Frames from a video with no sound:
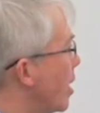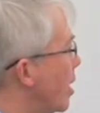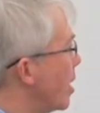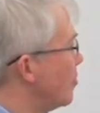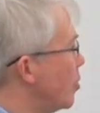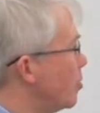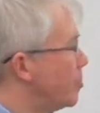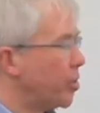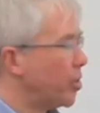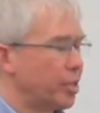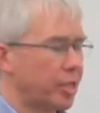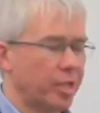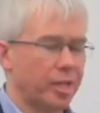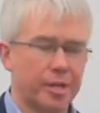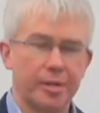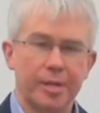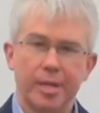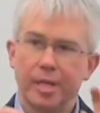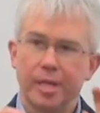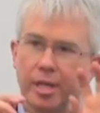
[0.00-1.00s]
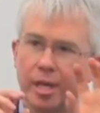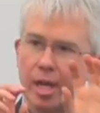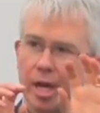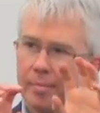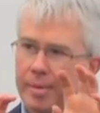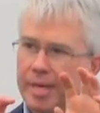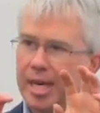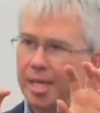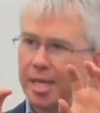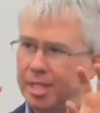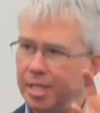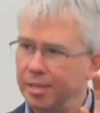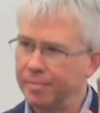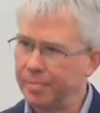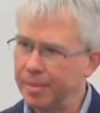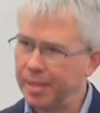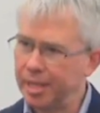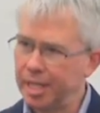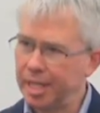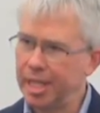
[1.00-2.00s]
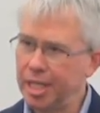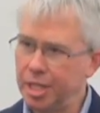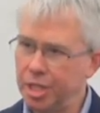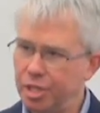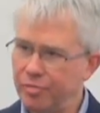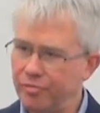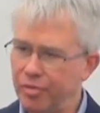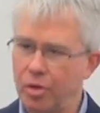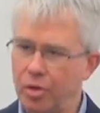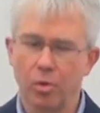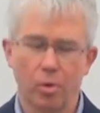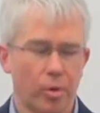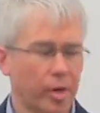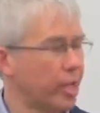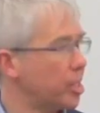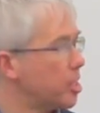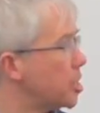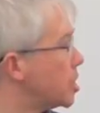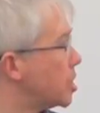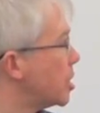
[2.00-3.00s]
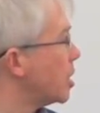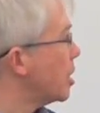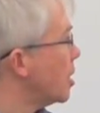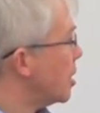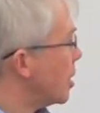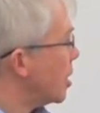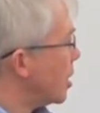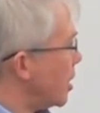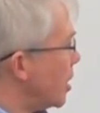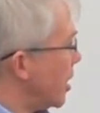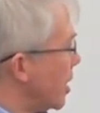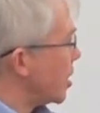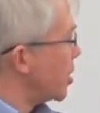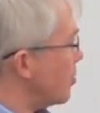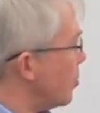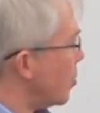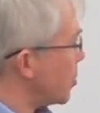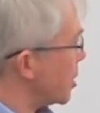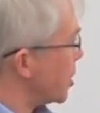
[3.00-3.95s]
If you put a carbon atom at each of the corners and link them all